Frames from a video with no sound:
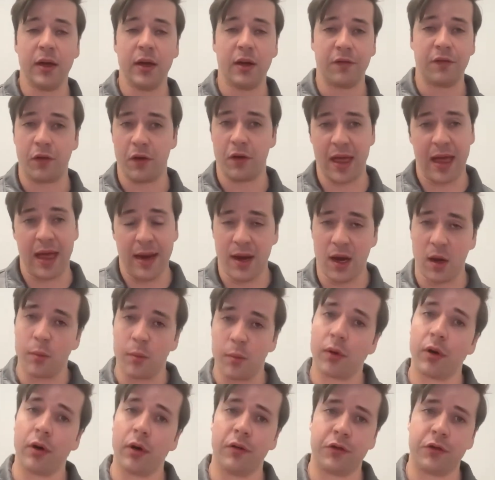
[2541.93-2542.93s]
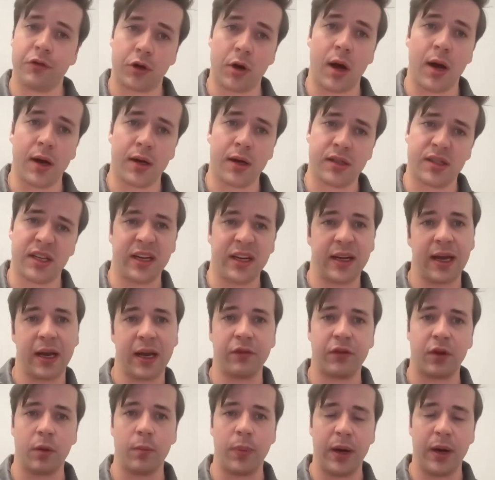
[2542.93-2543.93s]
for that number of trucks and kind
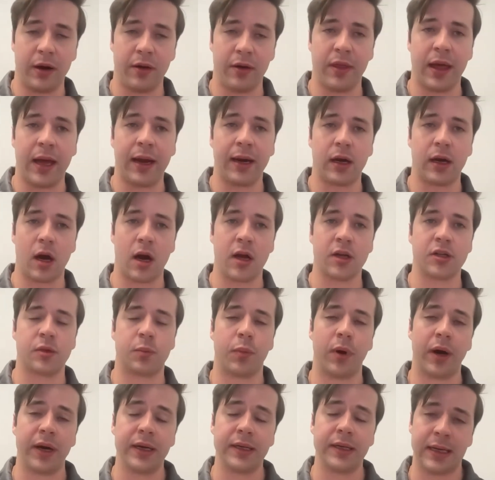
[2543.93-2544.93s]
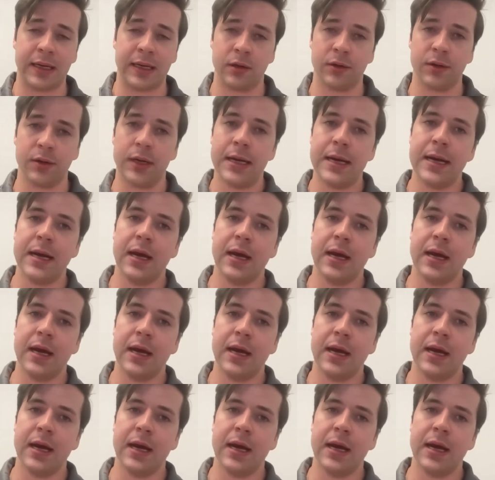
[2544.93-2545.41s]
of compare that cost breakdown.